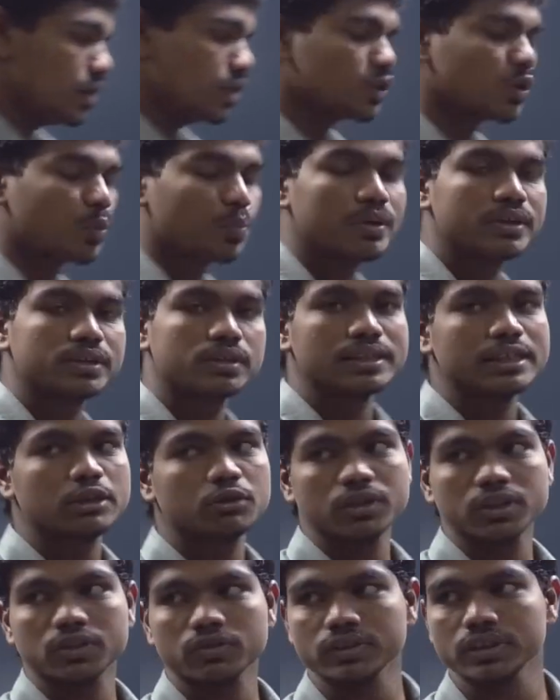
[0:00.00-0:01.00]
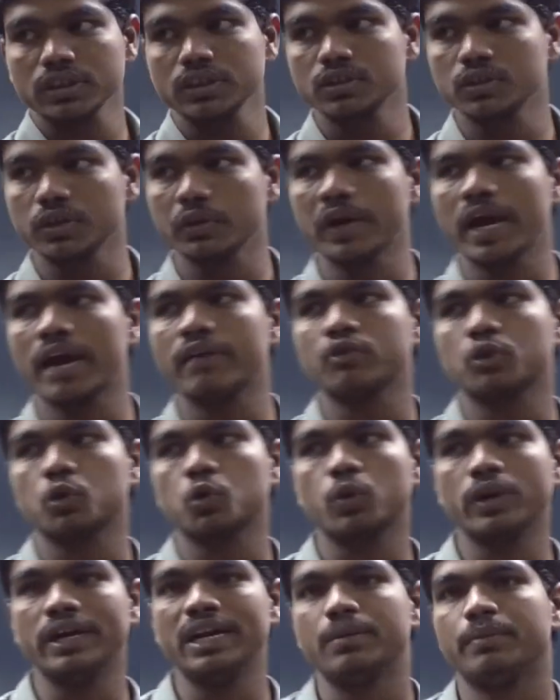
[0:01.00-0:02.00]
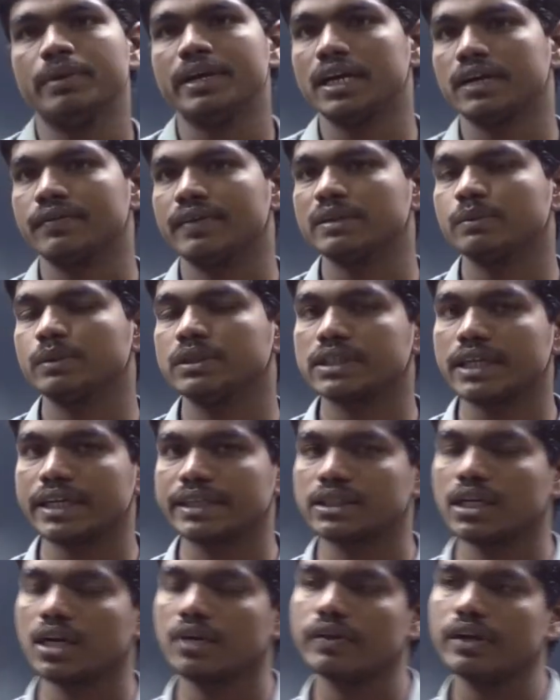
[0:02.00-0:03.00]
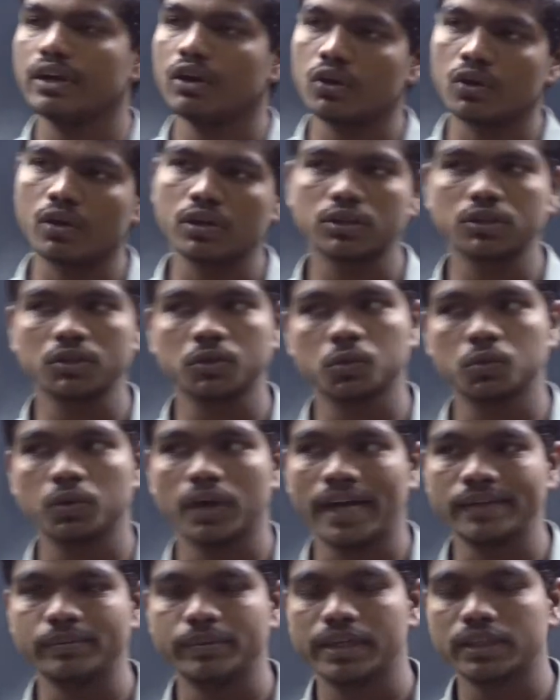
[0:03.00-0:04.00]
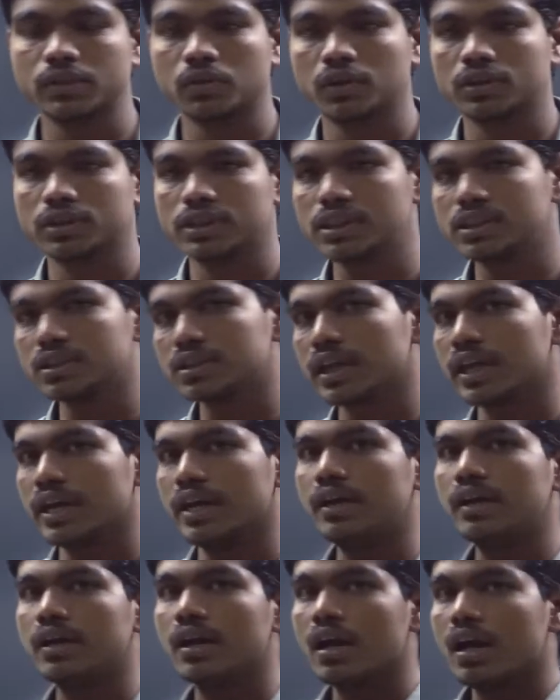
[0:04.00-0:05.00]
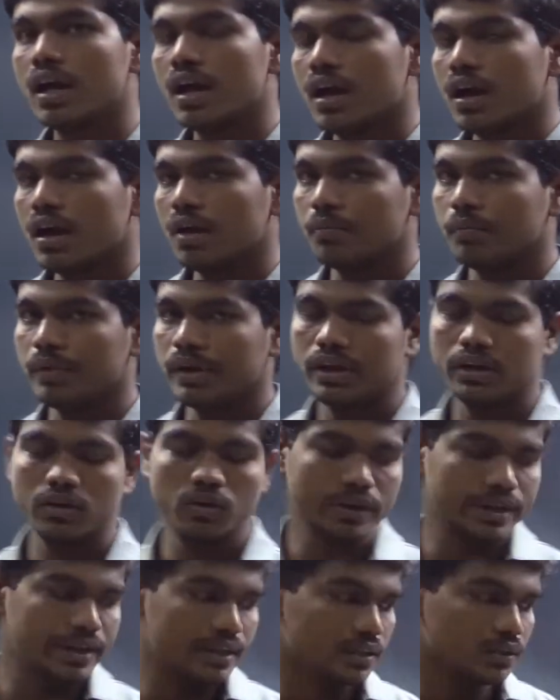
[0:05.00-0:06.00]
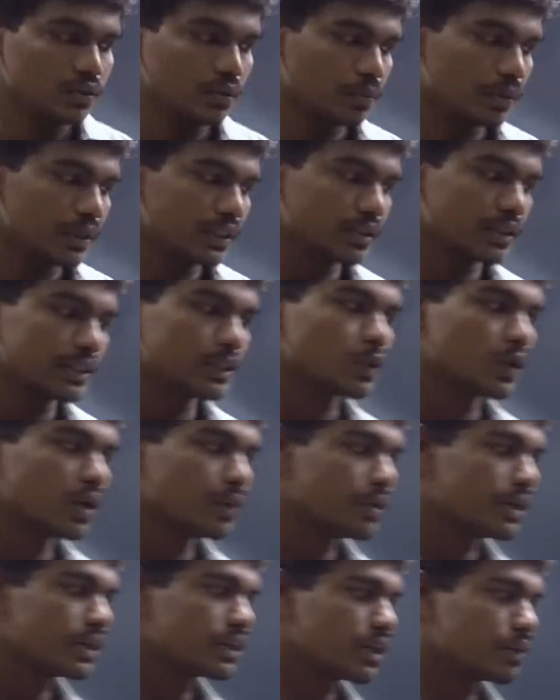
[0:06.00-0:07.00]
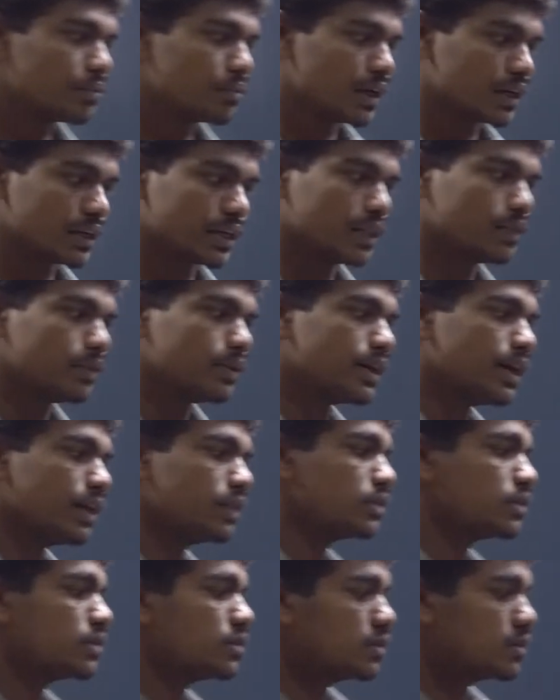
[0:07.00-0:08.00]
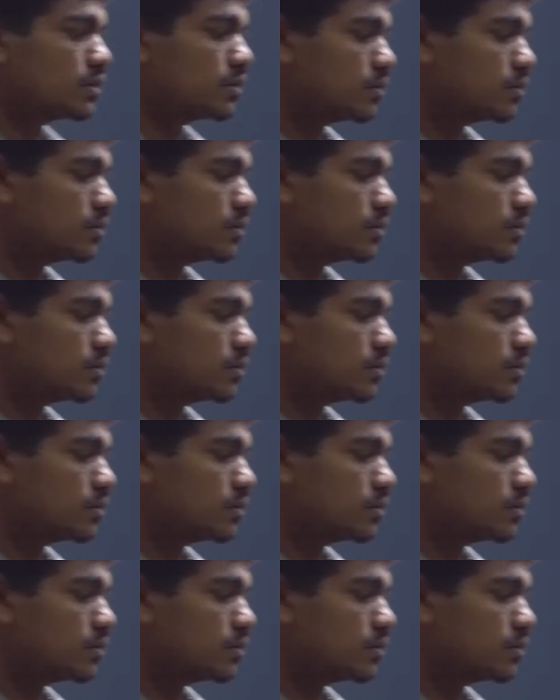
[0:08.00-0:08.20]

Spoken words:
So please try out this question. So you have 2 independent variables x and y, and also 2 arbitrary constants a and b. Okay, so please try to eliminate them and tell me the answer.